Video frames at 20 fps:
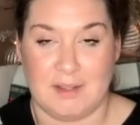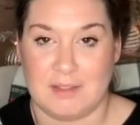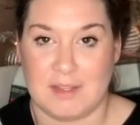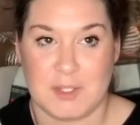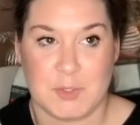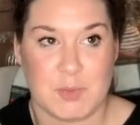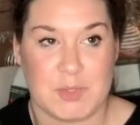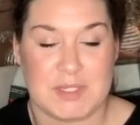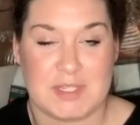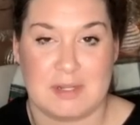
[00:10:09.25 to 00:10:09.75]

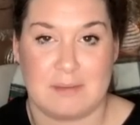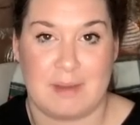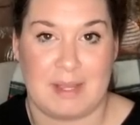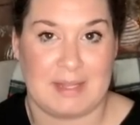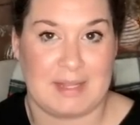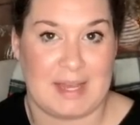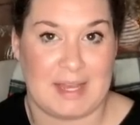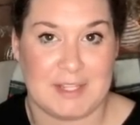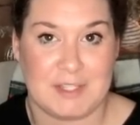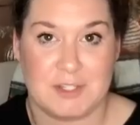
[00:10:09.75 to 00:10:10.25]
This was in my
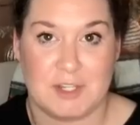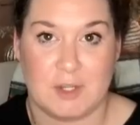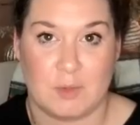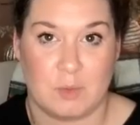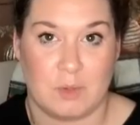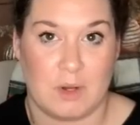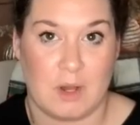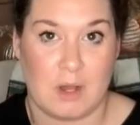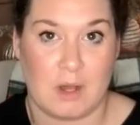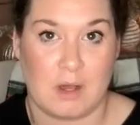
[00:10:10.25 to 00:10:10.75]
last
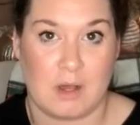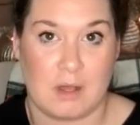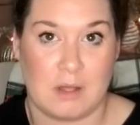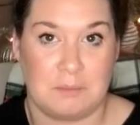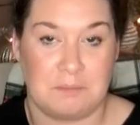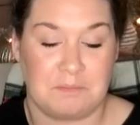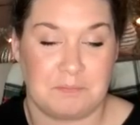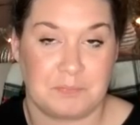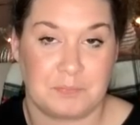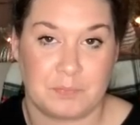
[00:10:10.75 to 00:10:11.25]
Goodwill
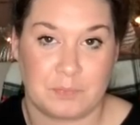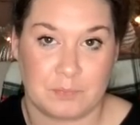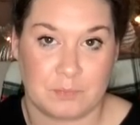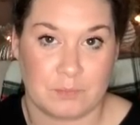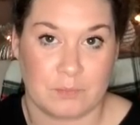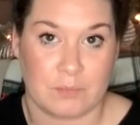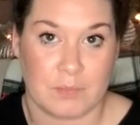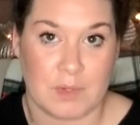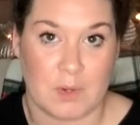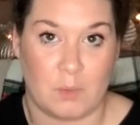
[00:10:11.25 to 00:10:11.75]
haul
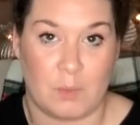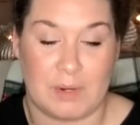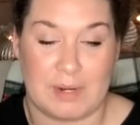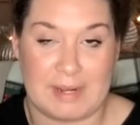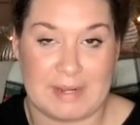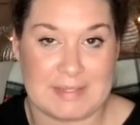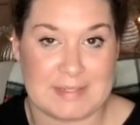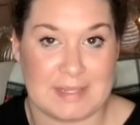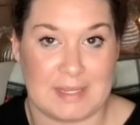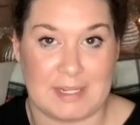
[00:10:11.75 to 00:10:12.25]
when I
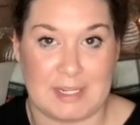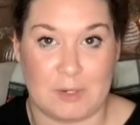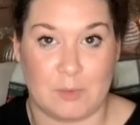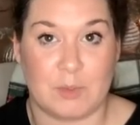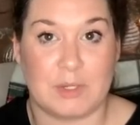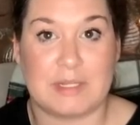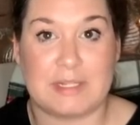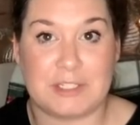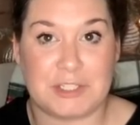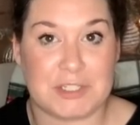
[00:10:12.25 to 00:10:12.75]
said you
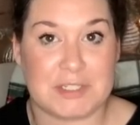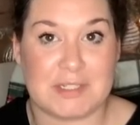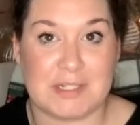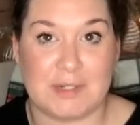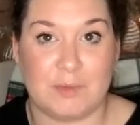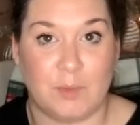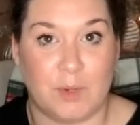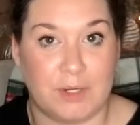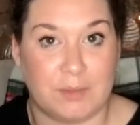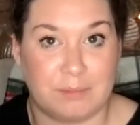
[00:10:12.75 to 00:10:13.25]
really just need
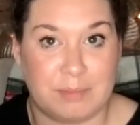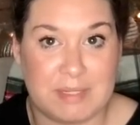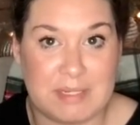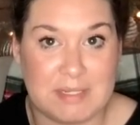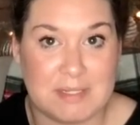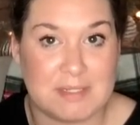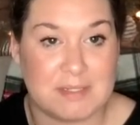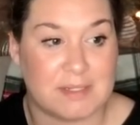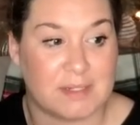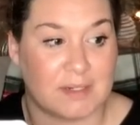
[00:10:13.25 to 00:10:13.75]
one
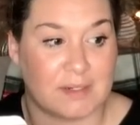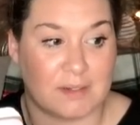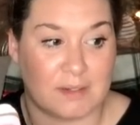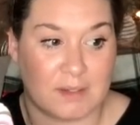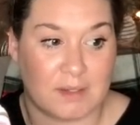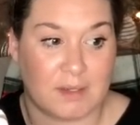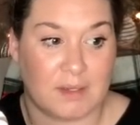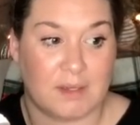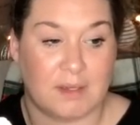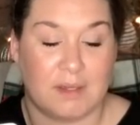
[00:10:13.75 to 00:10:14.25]
piece to,
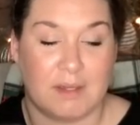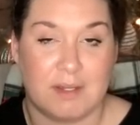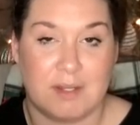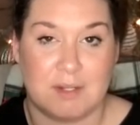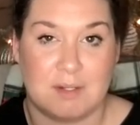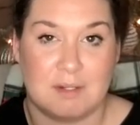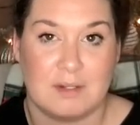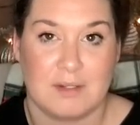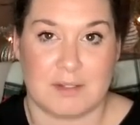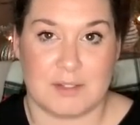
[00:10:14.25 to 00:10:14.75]

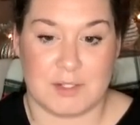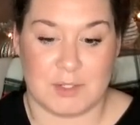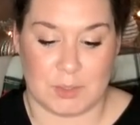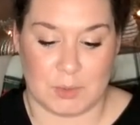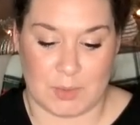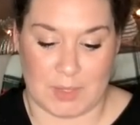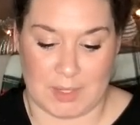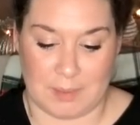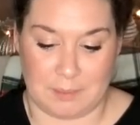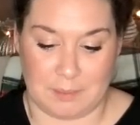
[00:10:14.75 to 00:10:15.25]
to
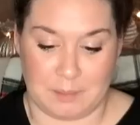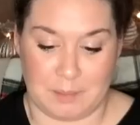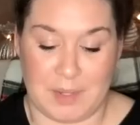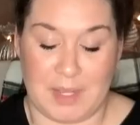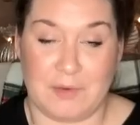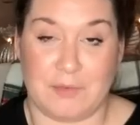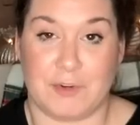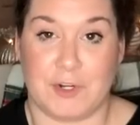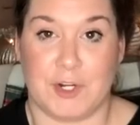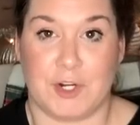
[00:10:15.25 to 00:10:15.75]
um, pay
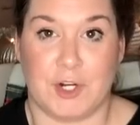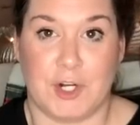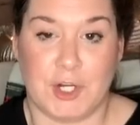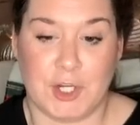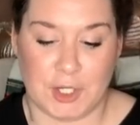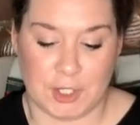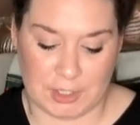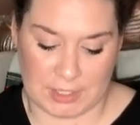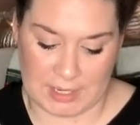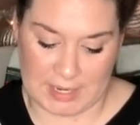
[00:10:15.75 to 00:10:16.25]
for your haul.